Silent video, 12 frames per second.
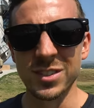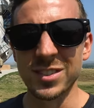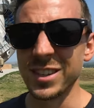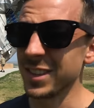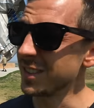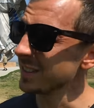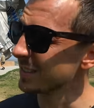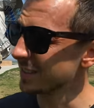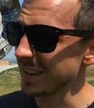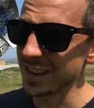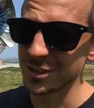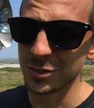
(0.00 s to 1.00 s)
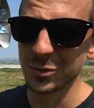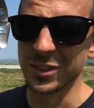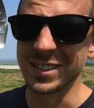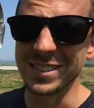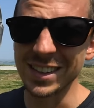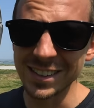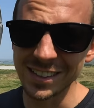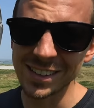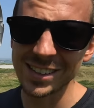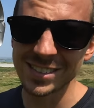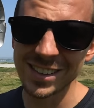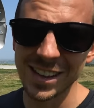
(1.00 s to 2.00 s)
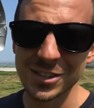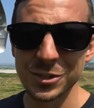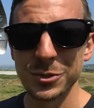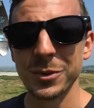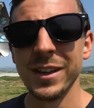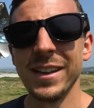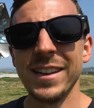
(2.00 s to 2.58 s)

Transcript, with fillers: to see this statue, the Dignity Statue.